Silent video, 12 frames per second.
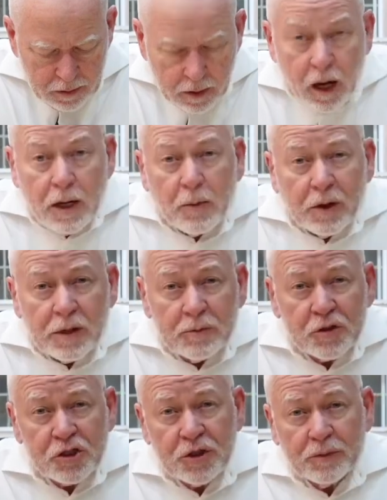Hi, my name
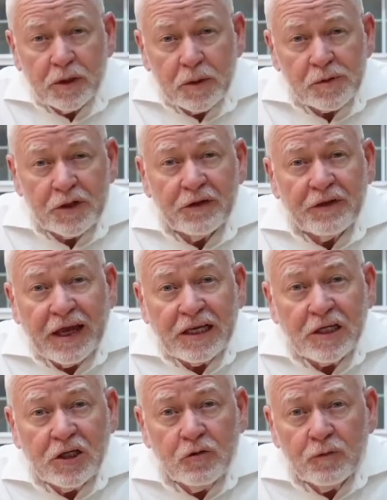is Jim Gibson.
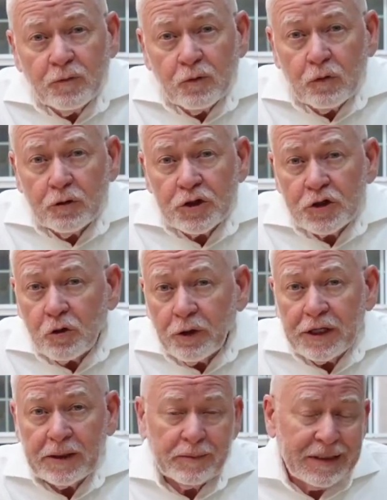Thank you for
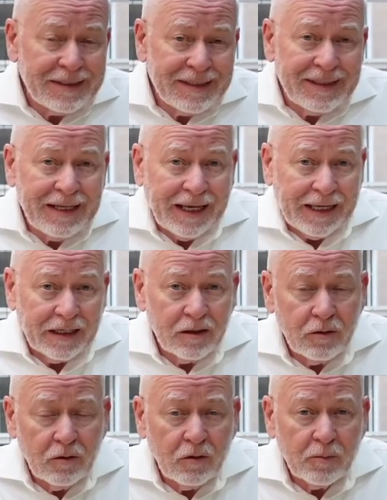joining me today
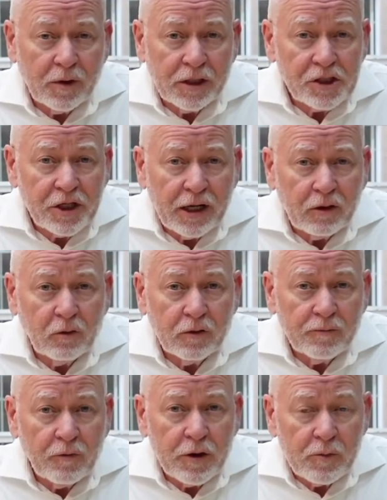on my channel. I
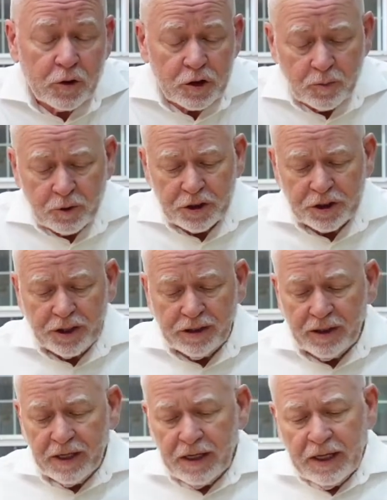very much appreciate
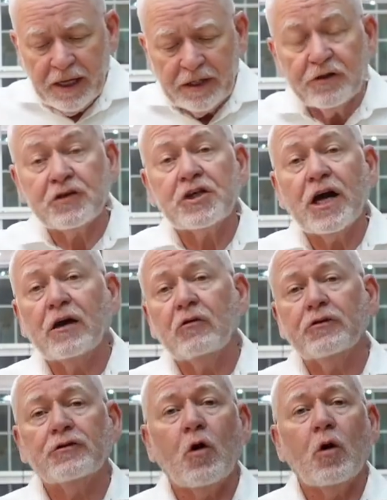it. And this
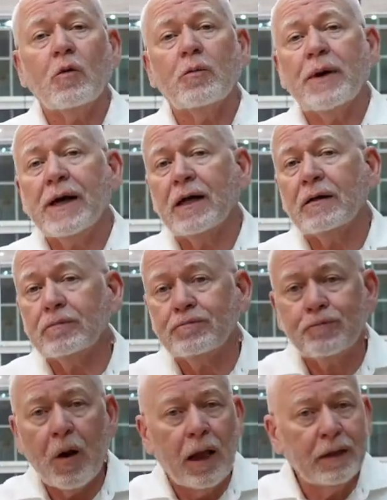channel is all
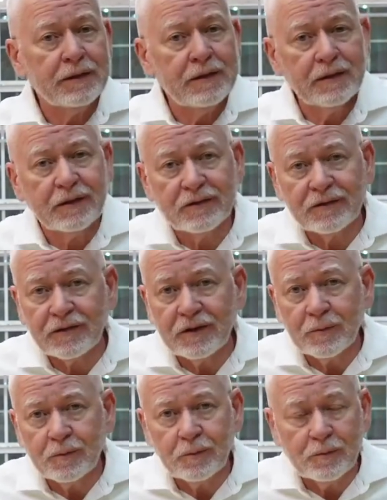about politics
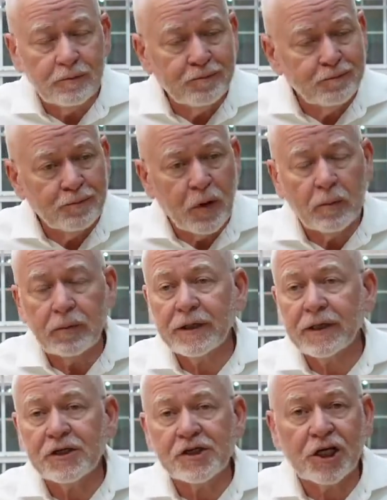and
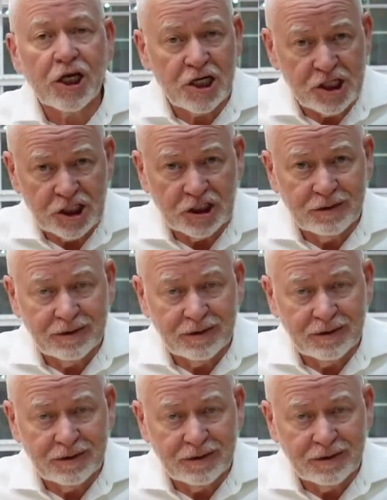public education.